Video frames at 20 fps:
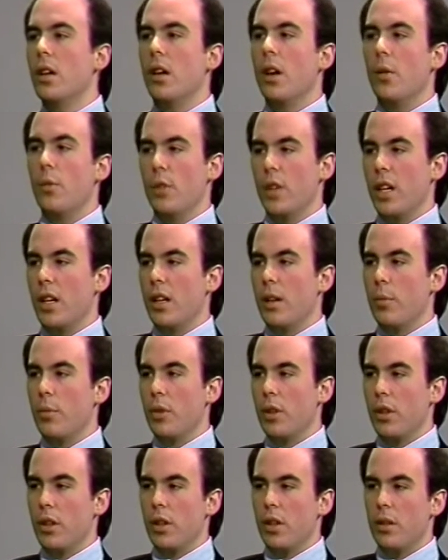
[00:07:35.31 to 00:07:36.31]
hopefully end up
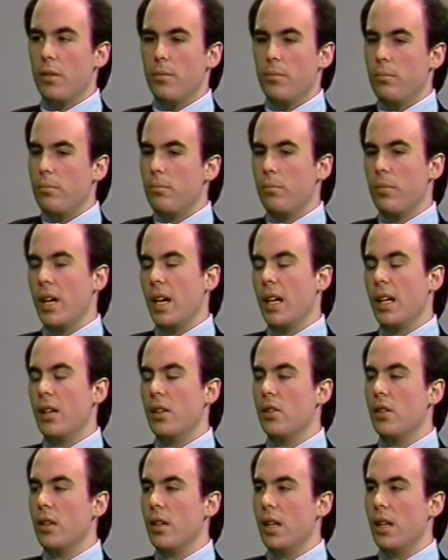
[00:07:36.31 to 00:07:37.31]
with a good
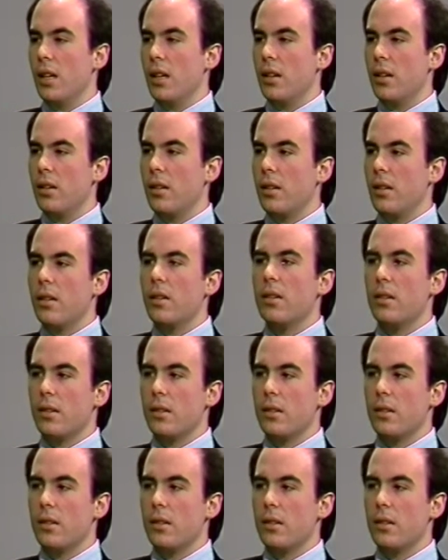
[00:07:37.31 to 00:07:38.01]
package in the end. So.